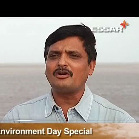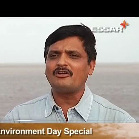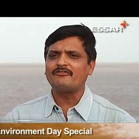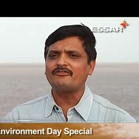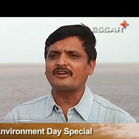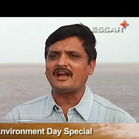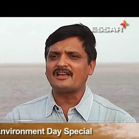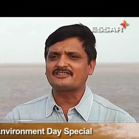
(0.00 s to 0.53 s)

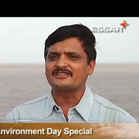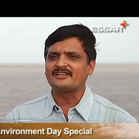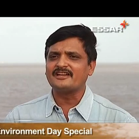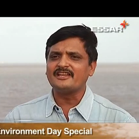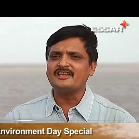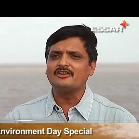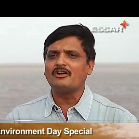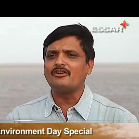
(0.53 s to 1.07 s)
of
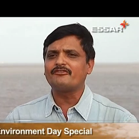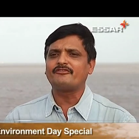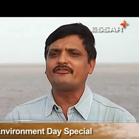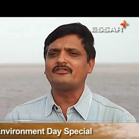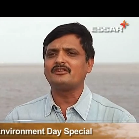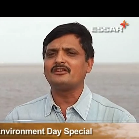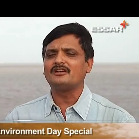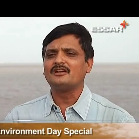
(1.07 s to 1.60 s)
cascading of
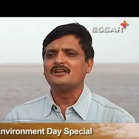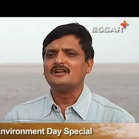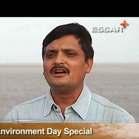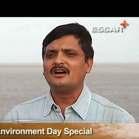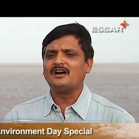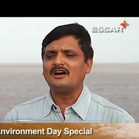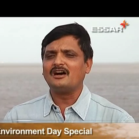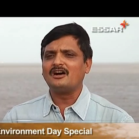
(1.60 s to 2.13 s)

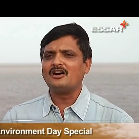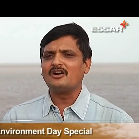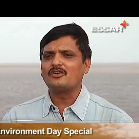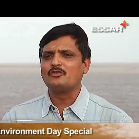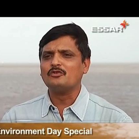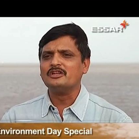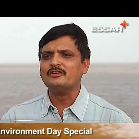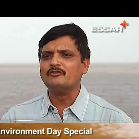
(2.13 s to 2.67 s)

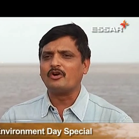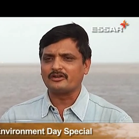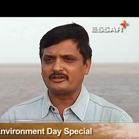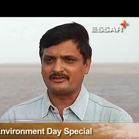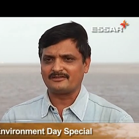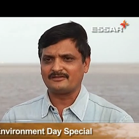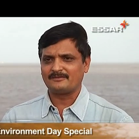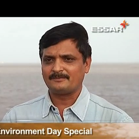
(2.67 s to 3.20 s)
cooling
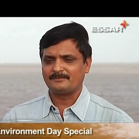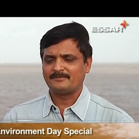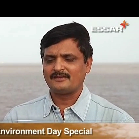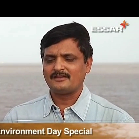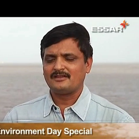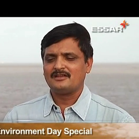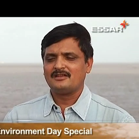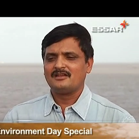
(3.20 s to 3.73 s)
water.
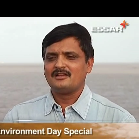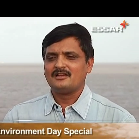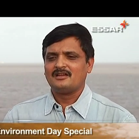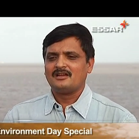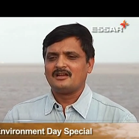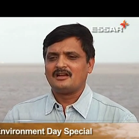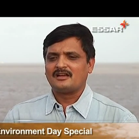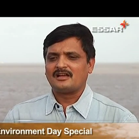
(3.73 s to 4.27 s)

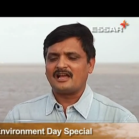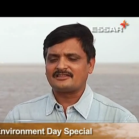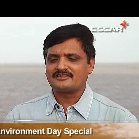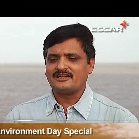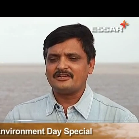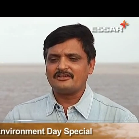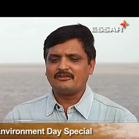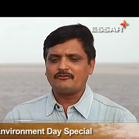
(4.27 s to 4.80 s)

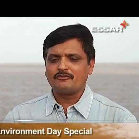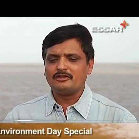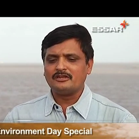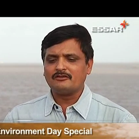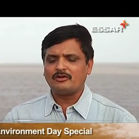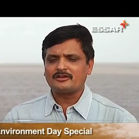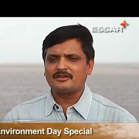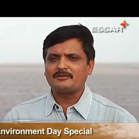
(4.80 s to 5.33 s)
Cascading of
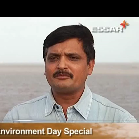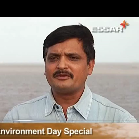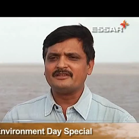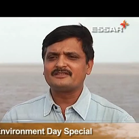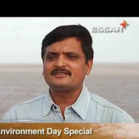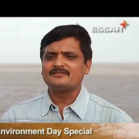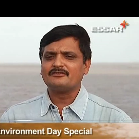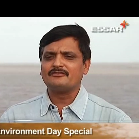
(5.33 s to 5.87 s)
cooling water
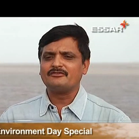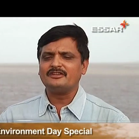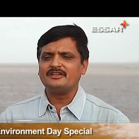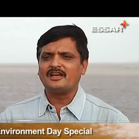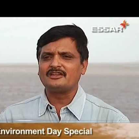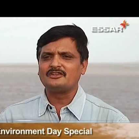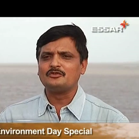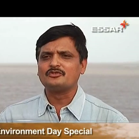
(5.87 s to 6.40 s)
means
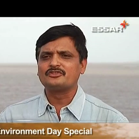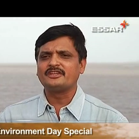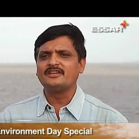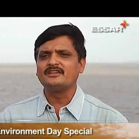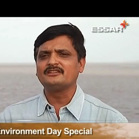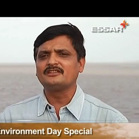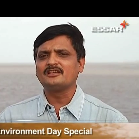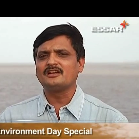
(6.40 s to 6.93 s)
we are
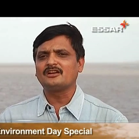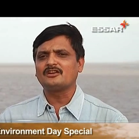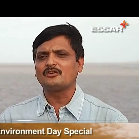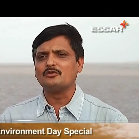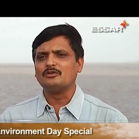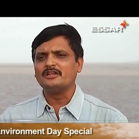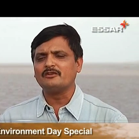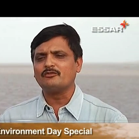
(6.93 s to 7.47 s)
using the
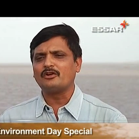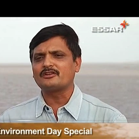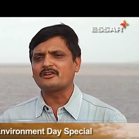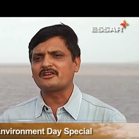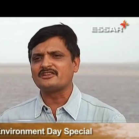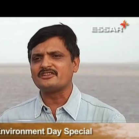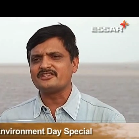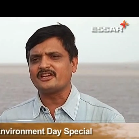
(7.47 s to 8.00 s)
cooling water
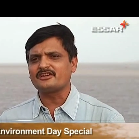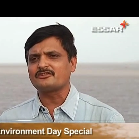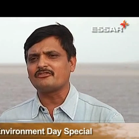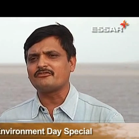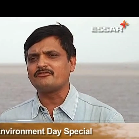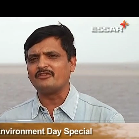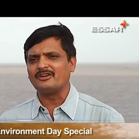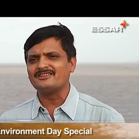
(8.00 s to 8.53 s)
reject
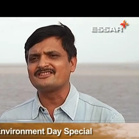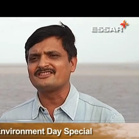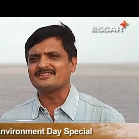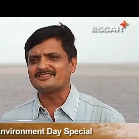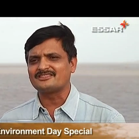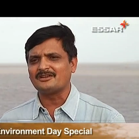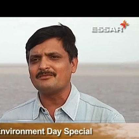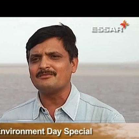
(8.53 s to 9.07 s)
of one
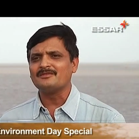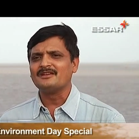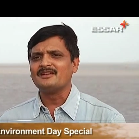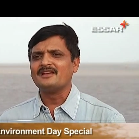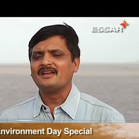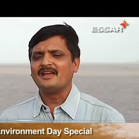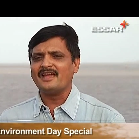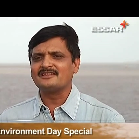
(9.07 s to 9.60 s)
system
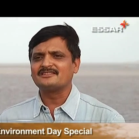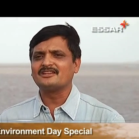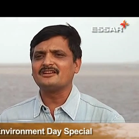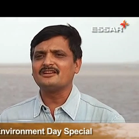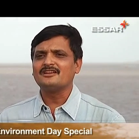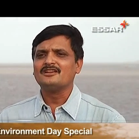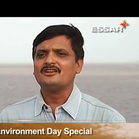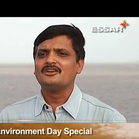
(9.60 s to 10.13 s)
as a